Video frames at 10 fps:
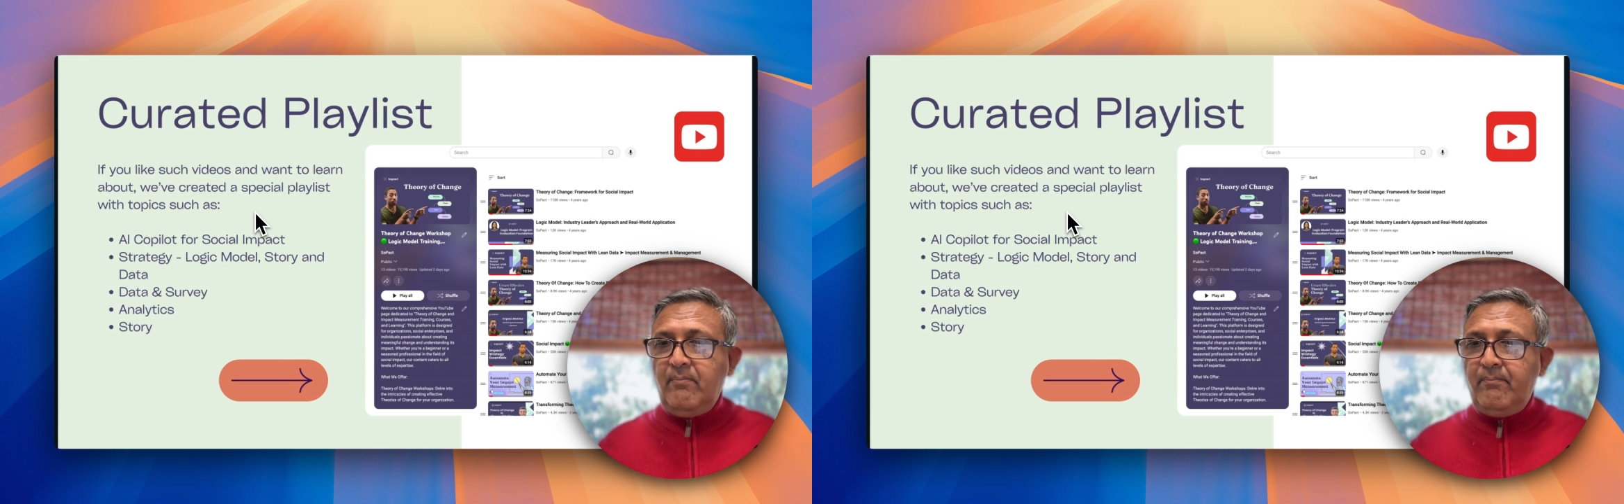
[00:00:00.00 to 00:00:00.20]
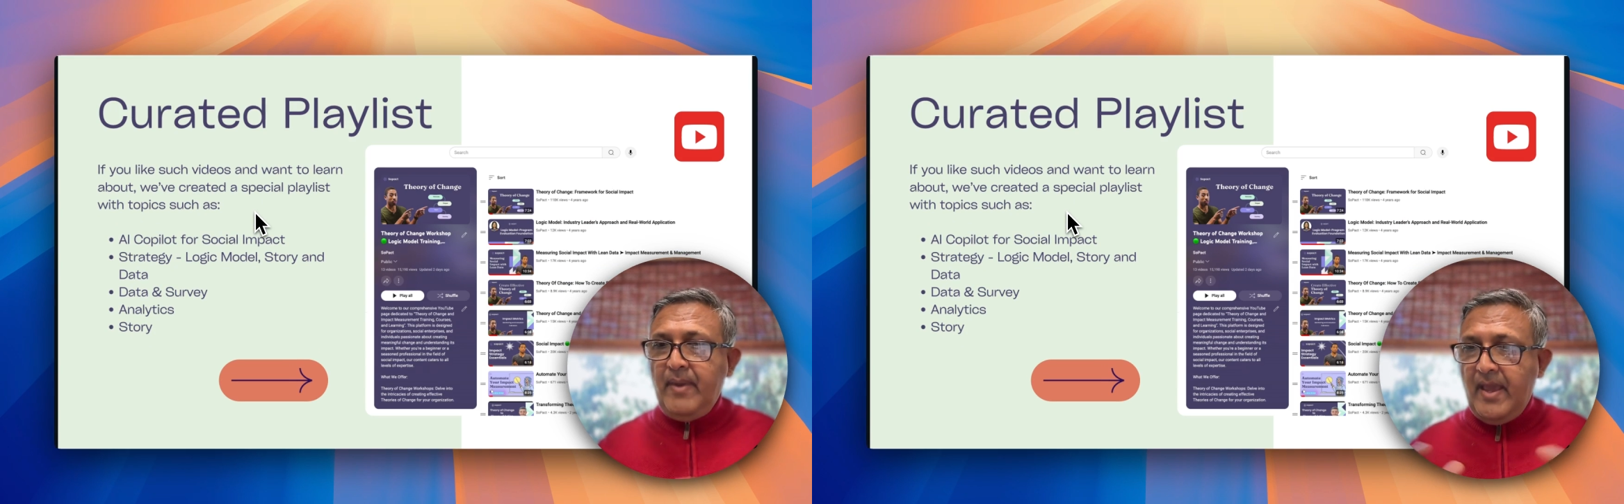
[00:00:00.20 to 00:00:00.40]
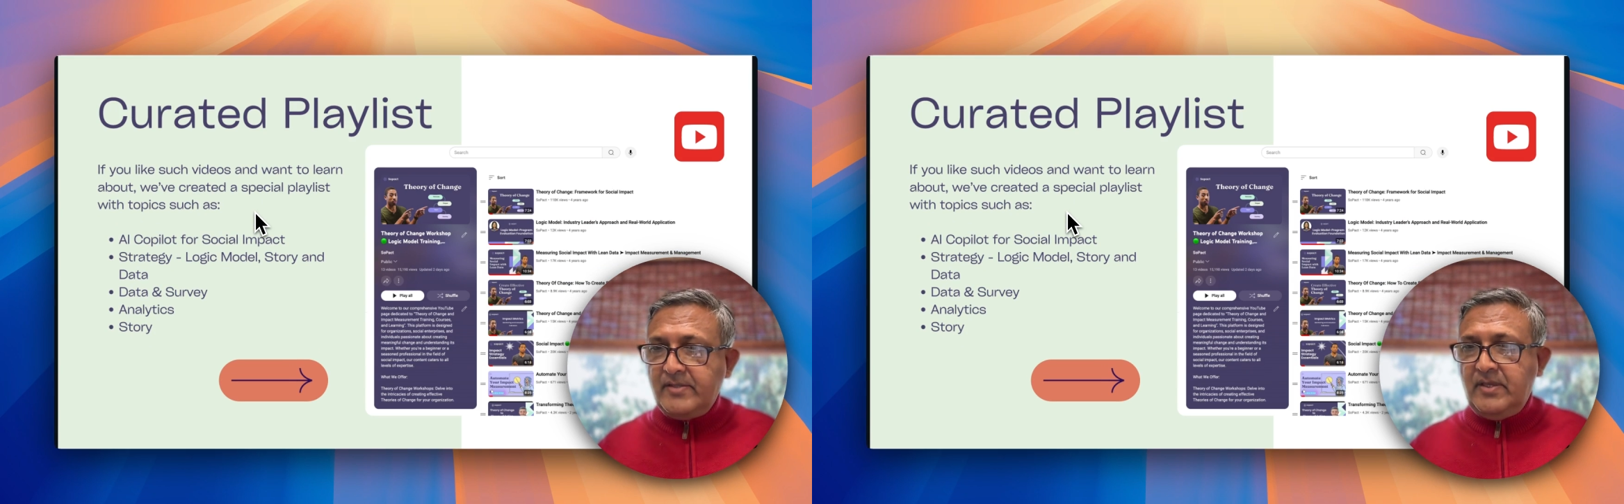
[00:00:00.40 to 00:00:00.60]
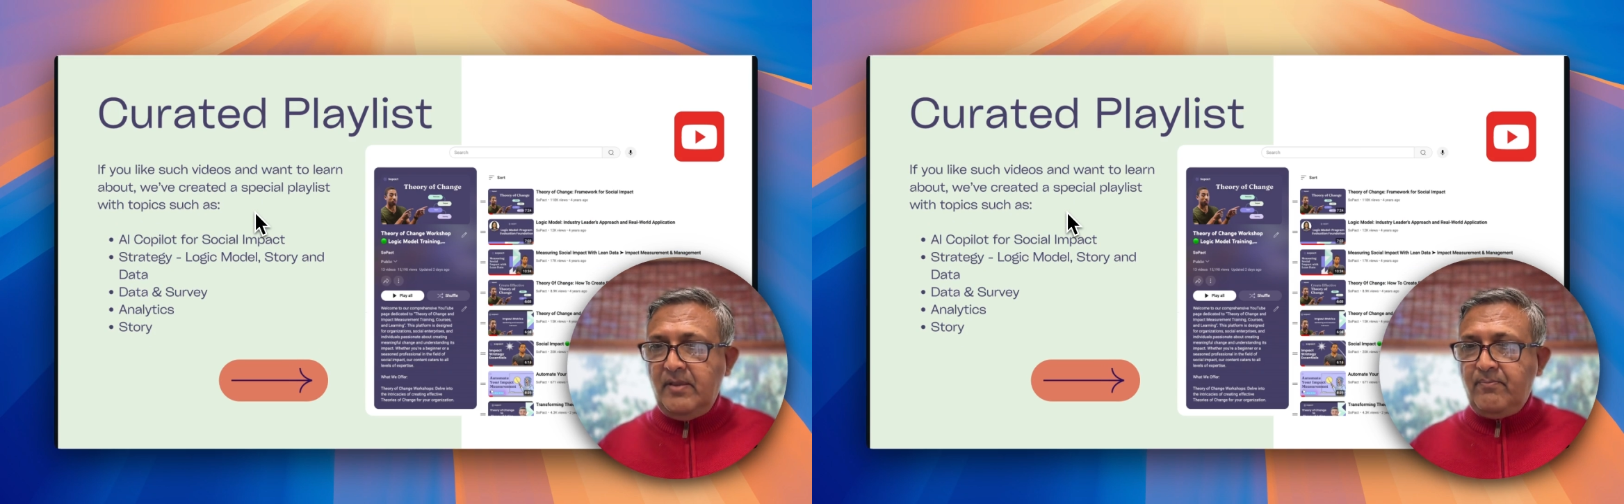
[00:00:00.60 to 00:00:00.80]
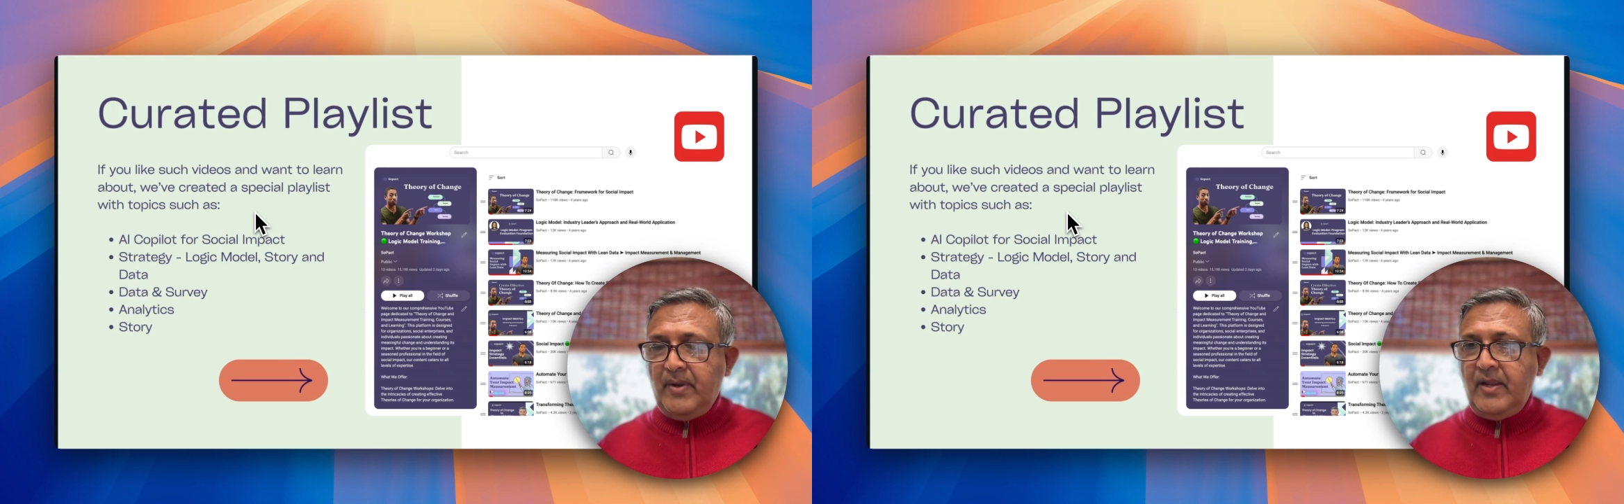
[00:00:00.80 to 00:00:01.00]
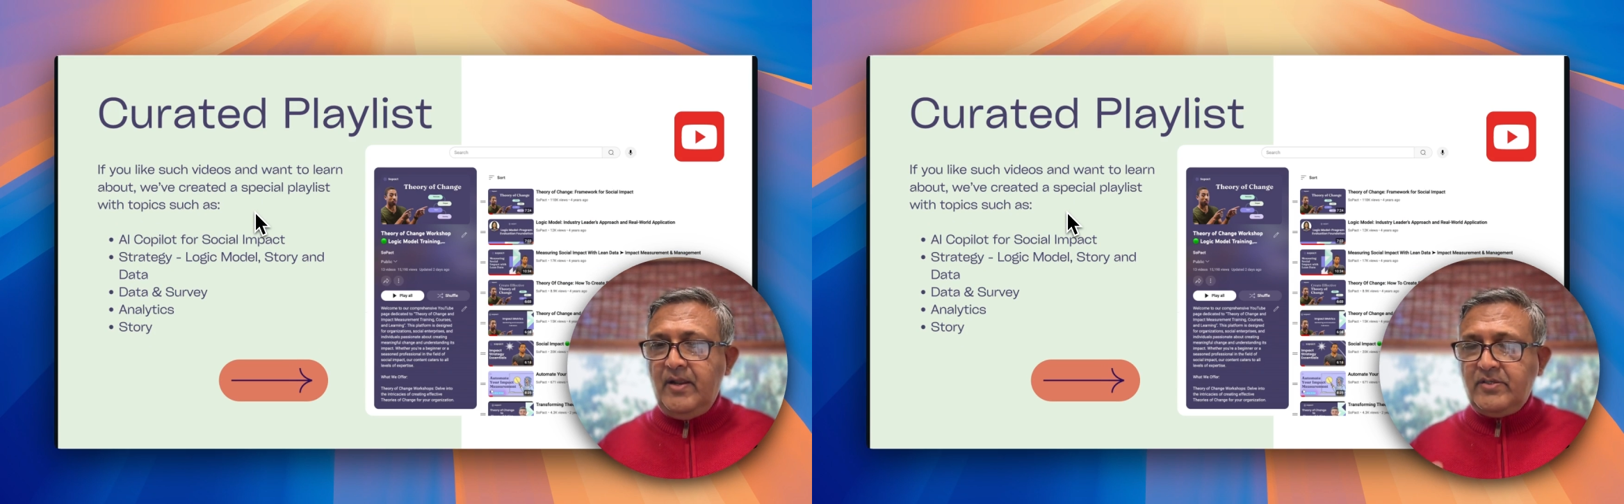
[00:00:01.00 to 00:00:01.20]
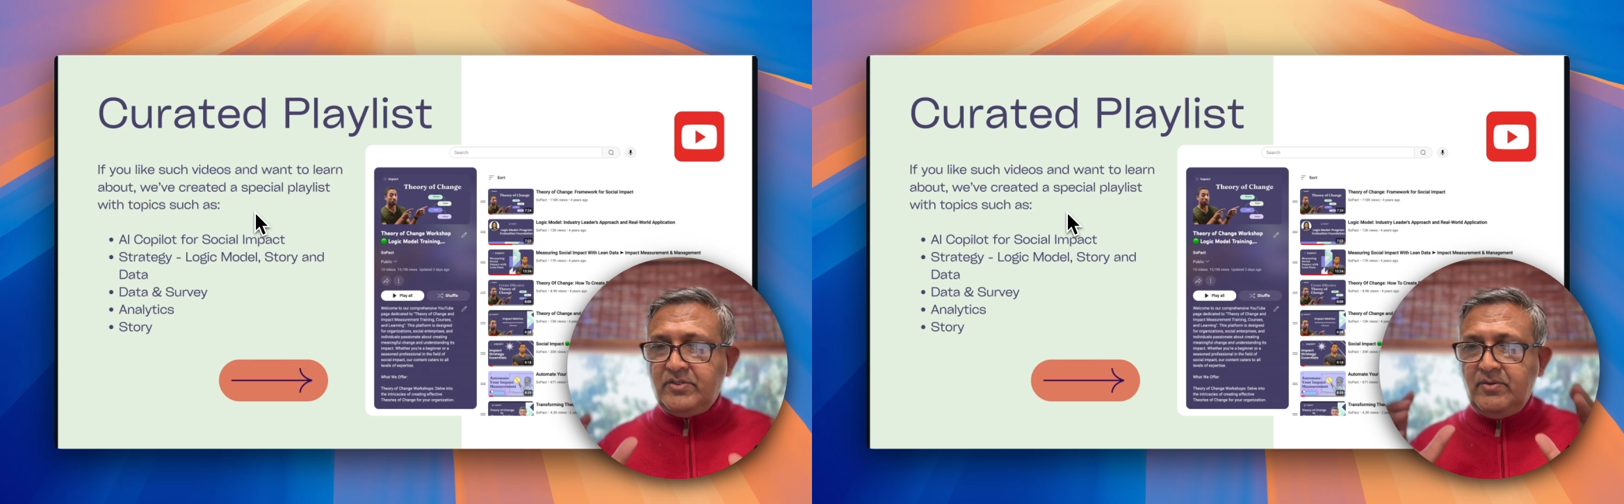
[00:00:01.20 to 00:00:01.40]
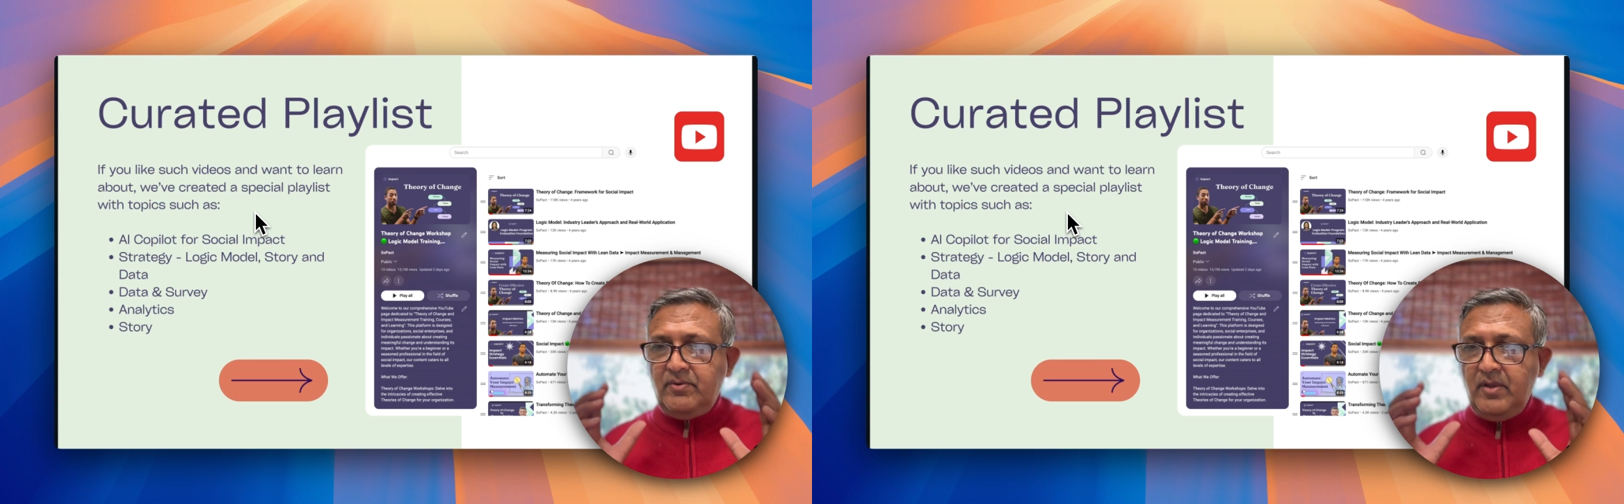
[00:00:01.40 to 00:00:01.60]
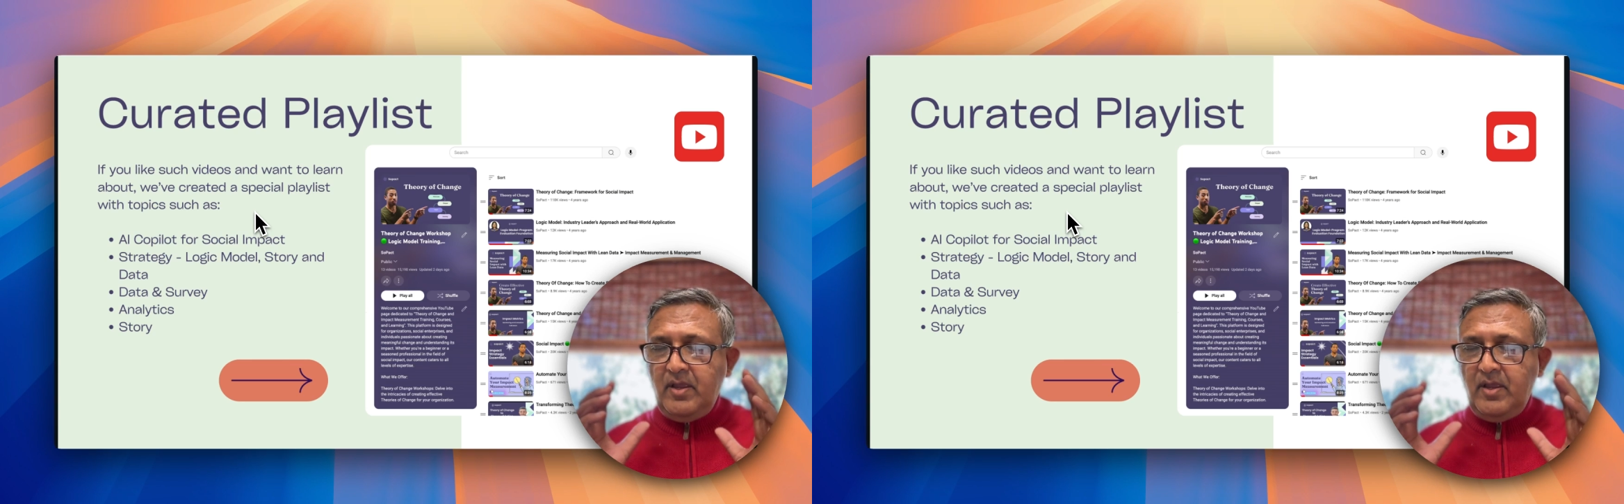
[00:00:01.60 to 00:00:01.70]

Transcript: amazing playlist